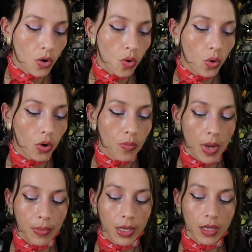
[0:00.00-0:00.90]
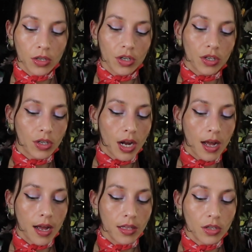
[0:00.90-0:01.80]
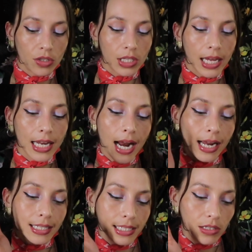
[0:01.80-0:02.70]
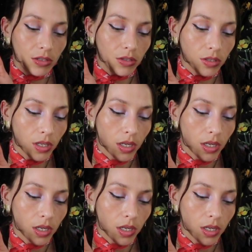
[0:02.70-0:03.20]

or maybe you're, there's like an ideal